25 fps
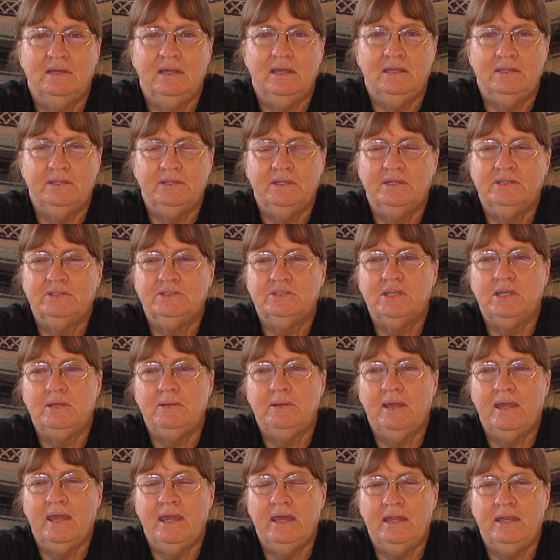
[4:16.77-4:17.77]
and Dusty
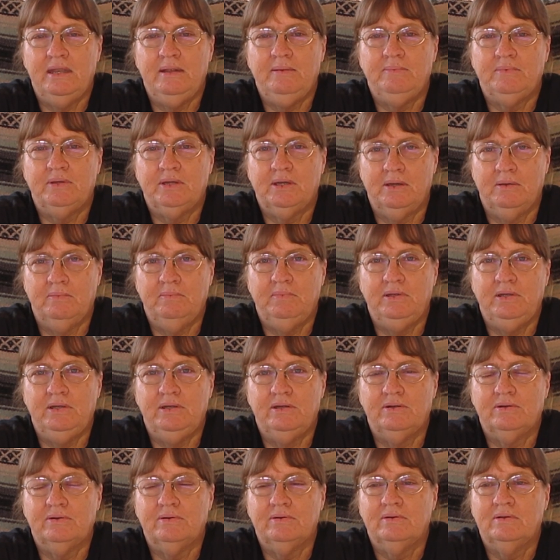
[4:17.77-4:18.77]
had him come
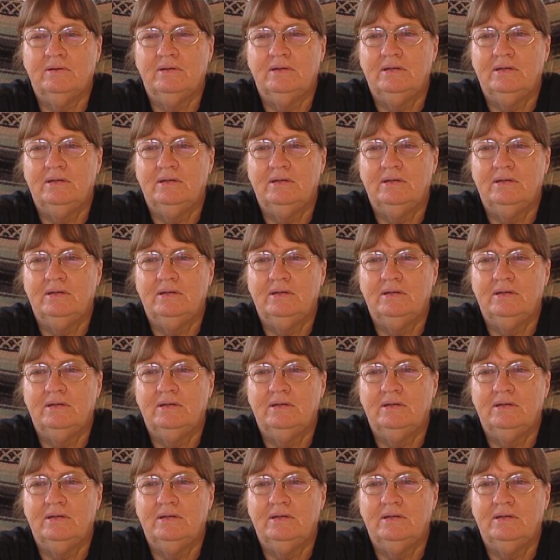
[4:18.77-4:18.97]
here